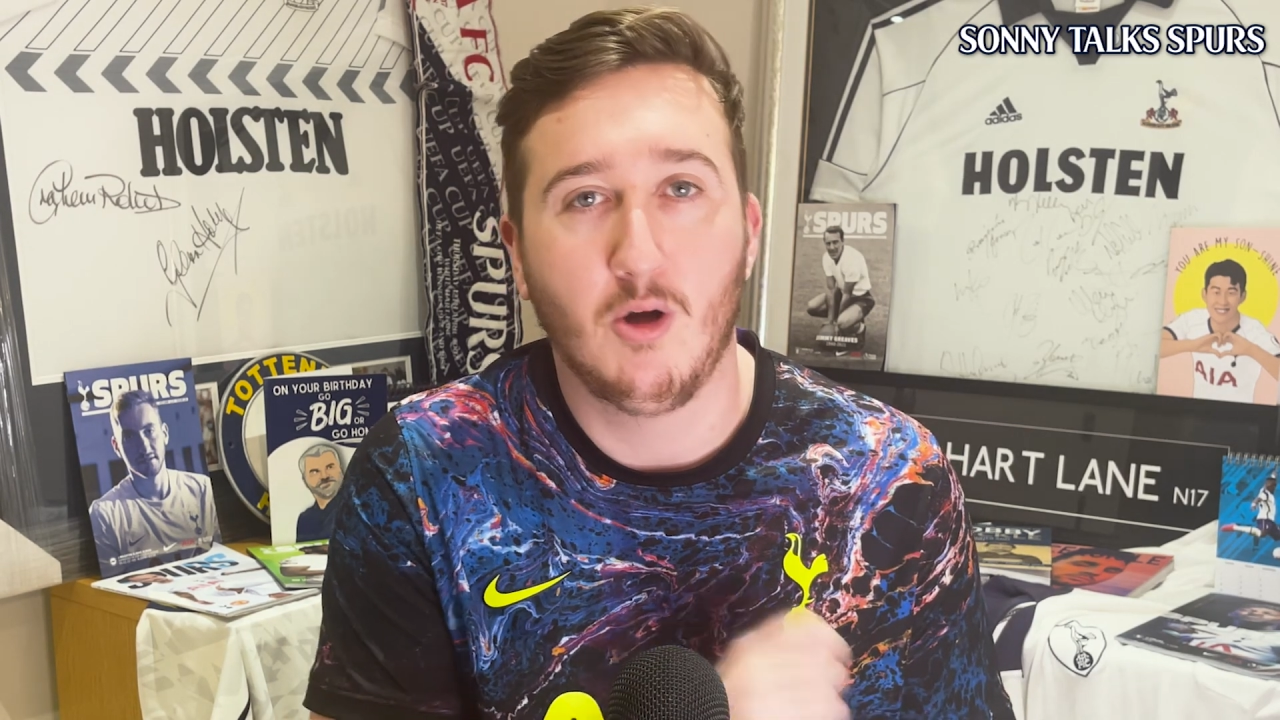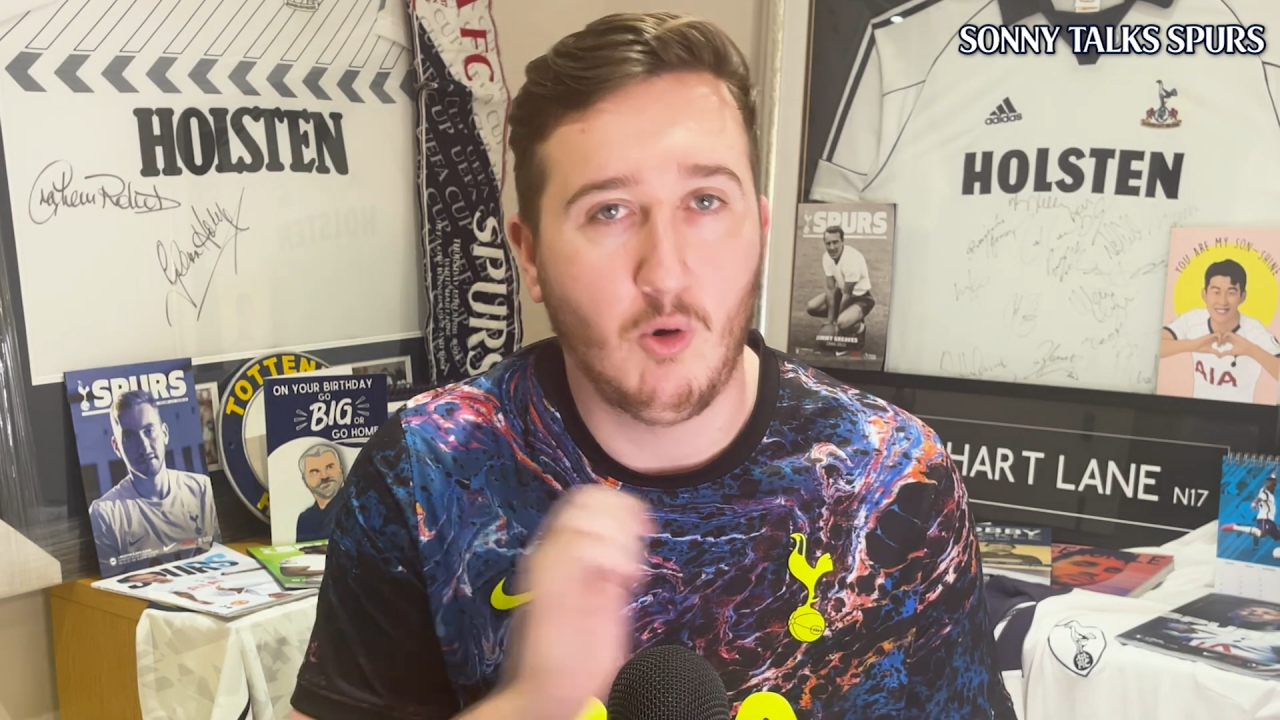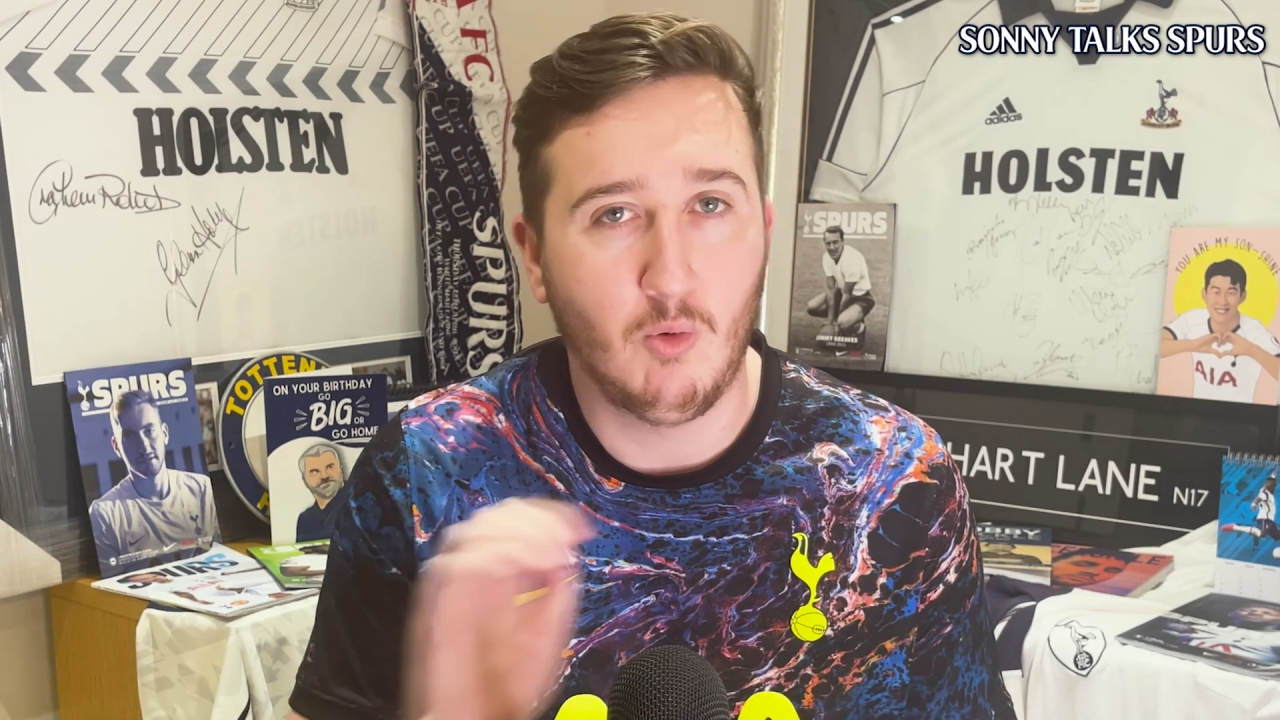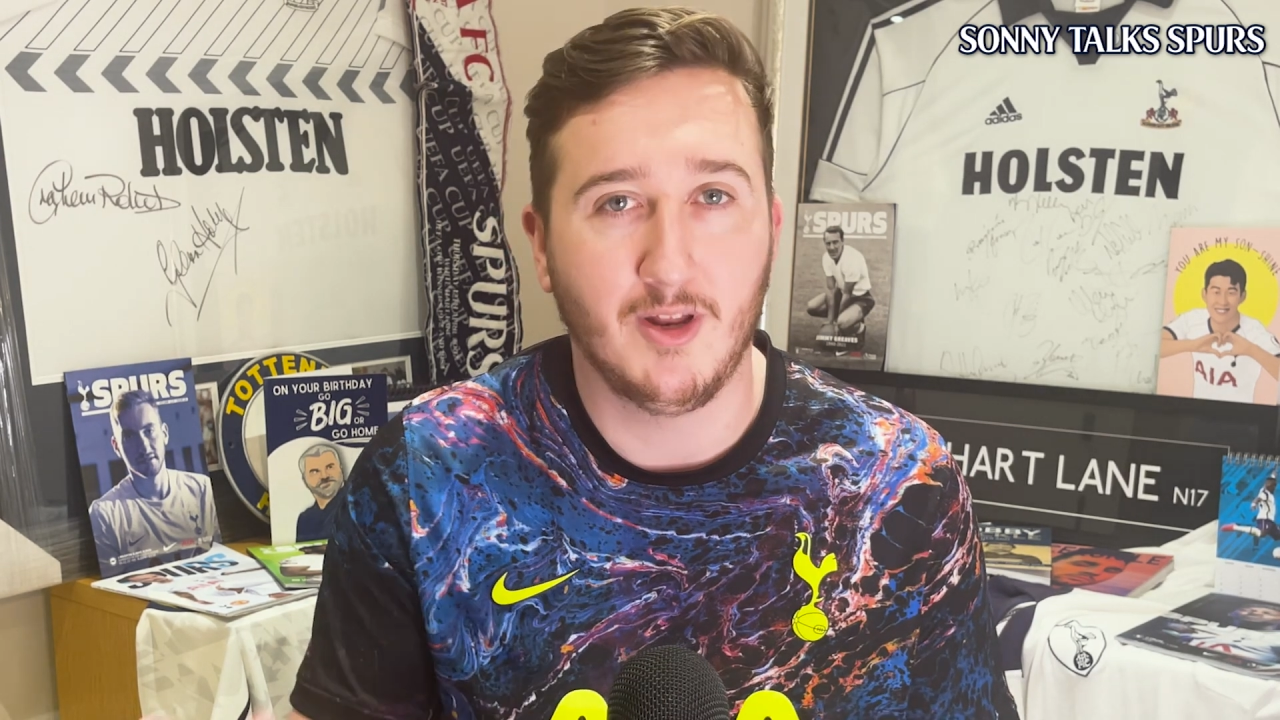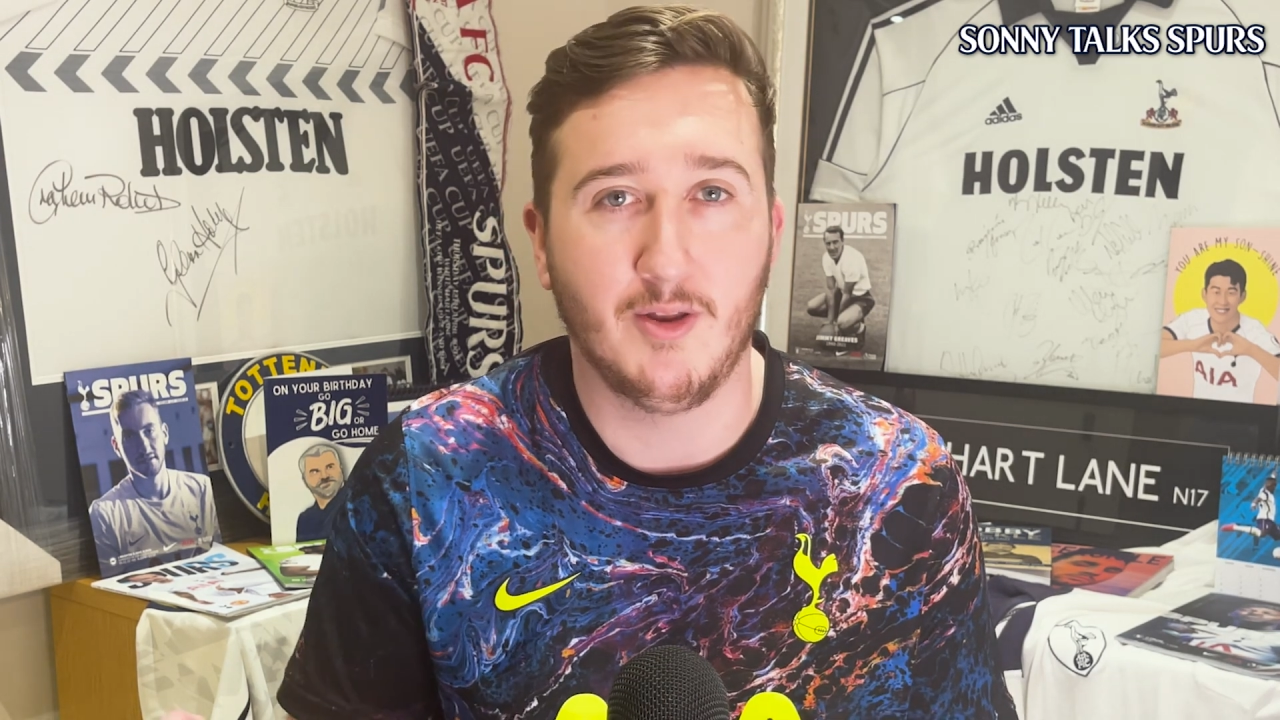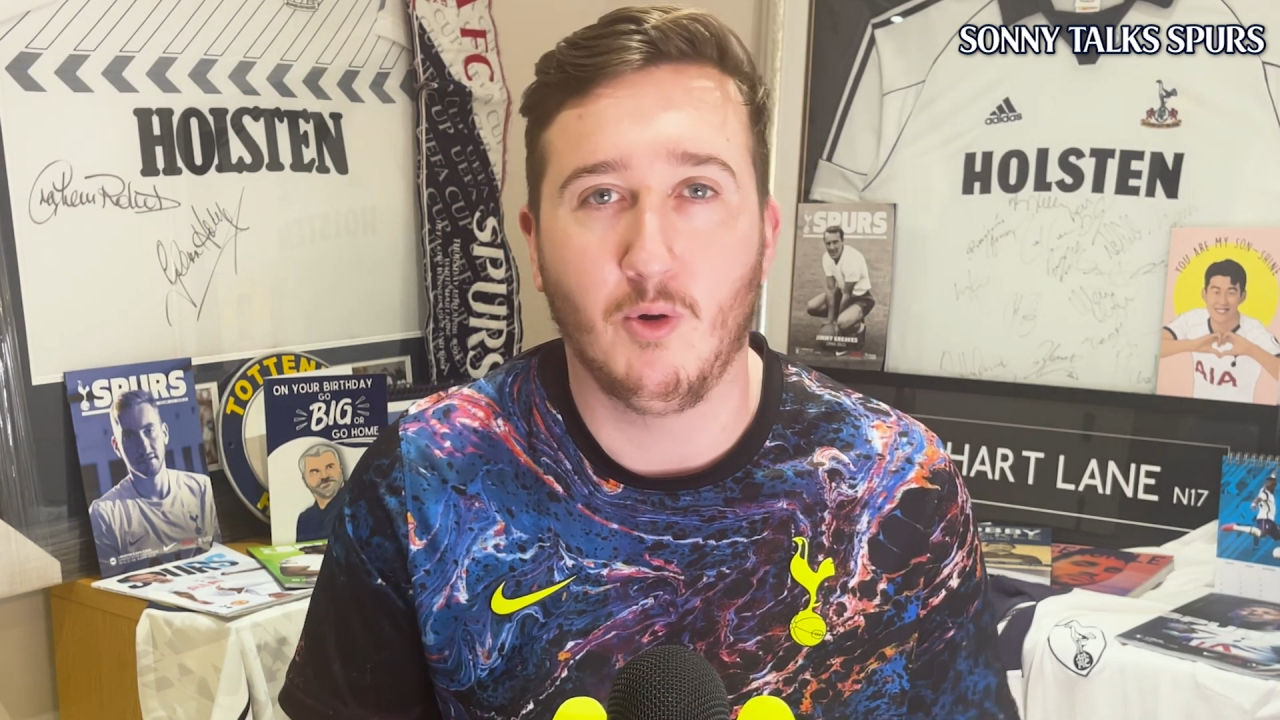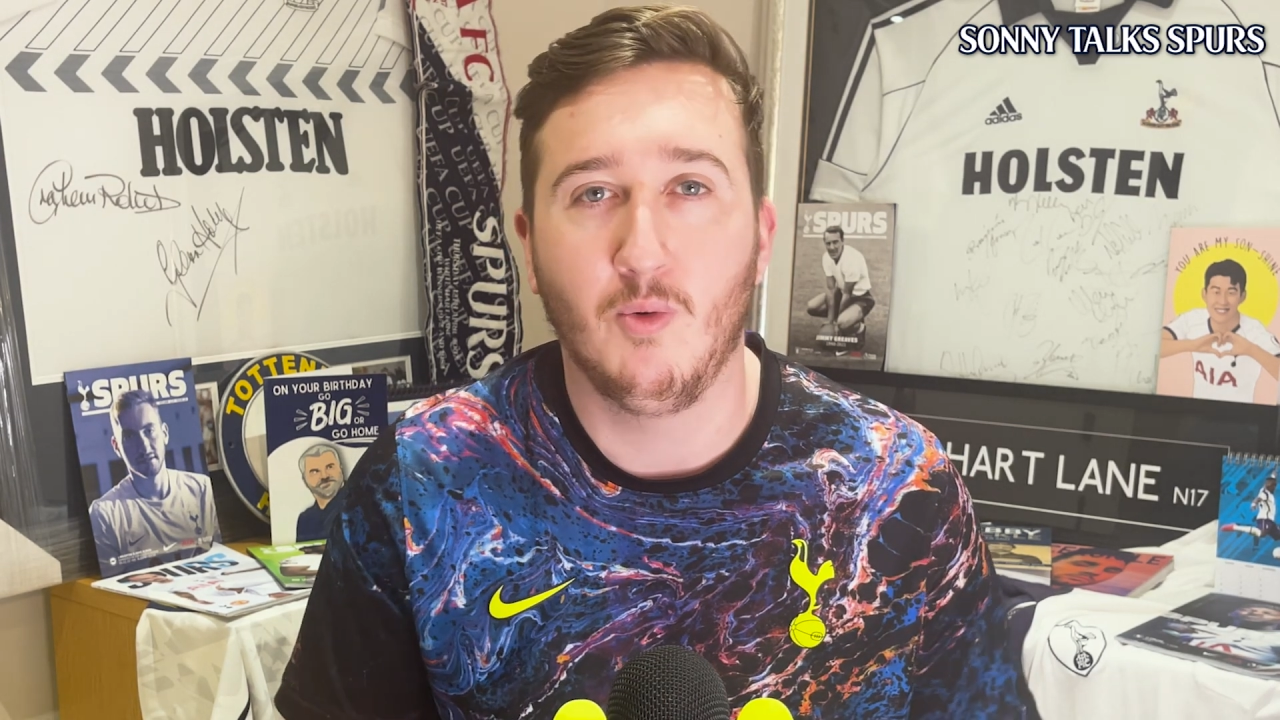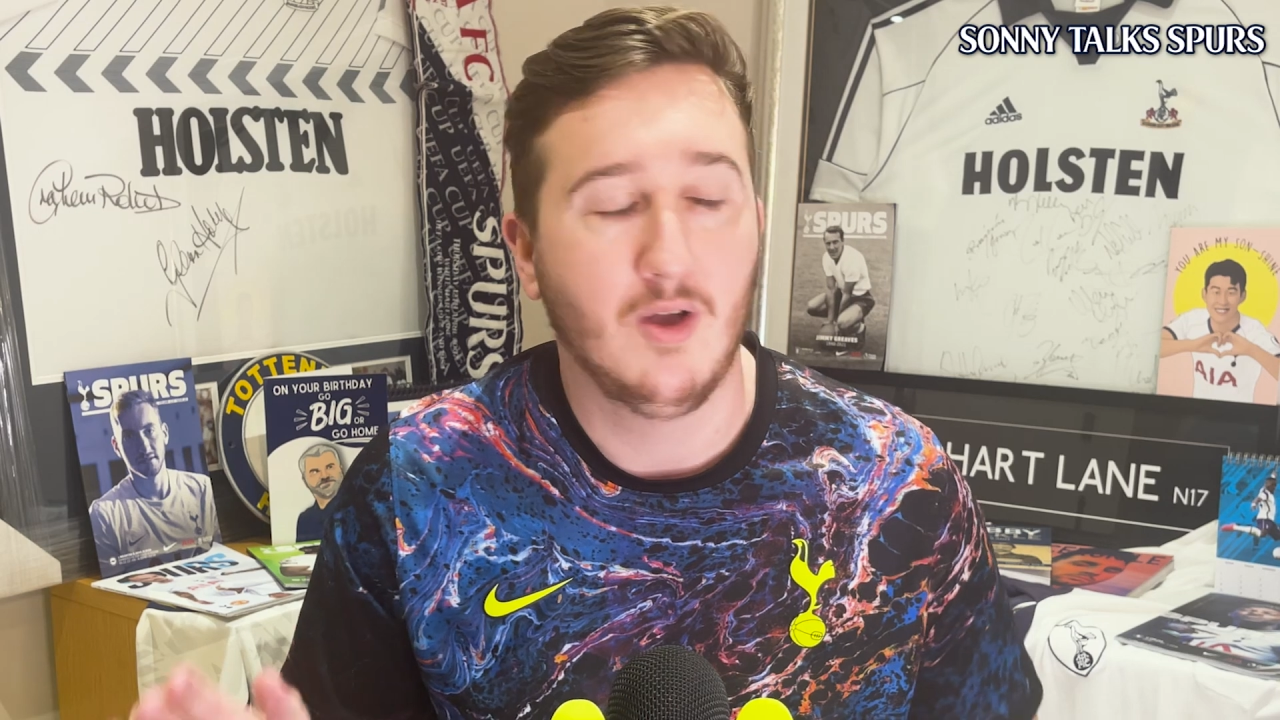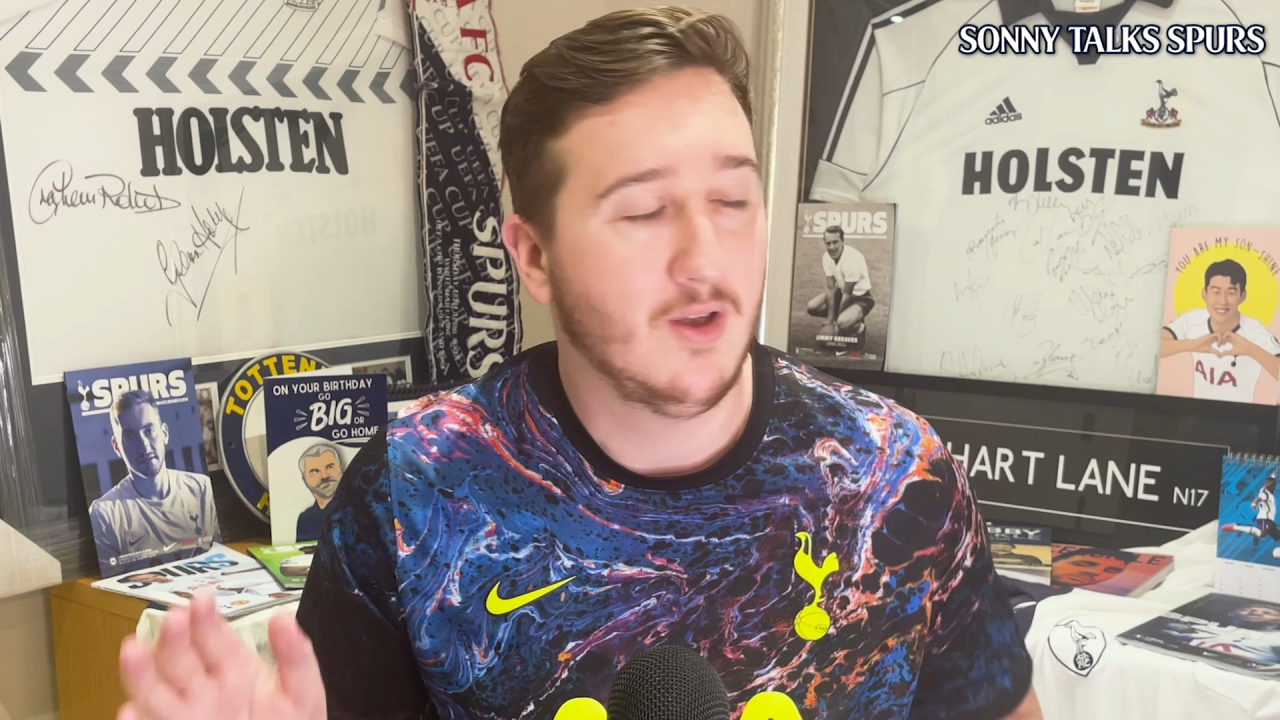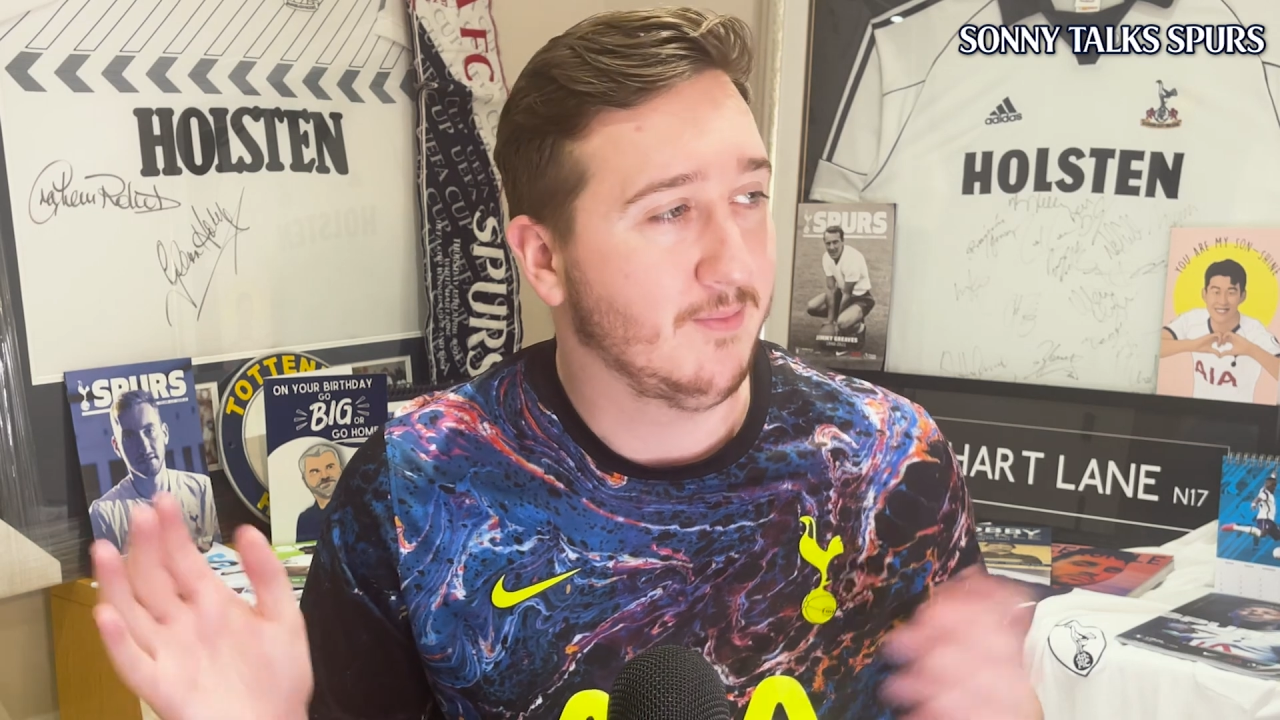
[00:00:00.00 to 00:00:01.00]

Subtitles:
all in all,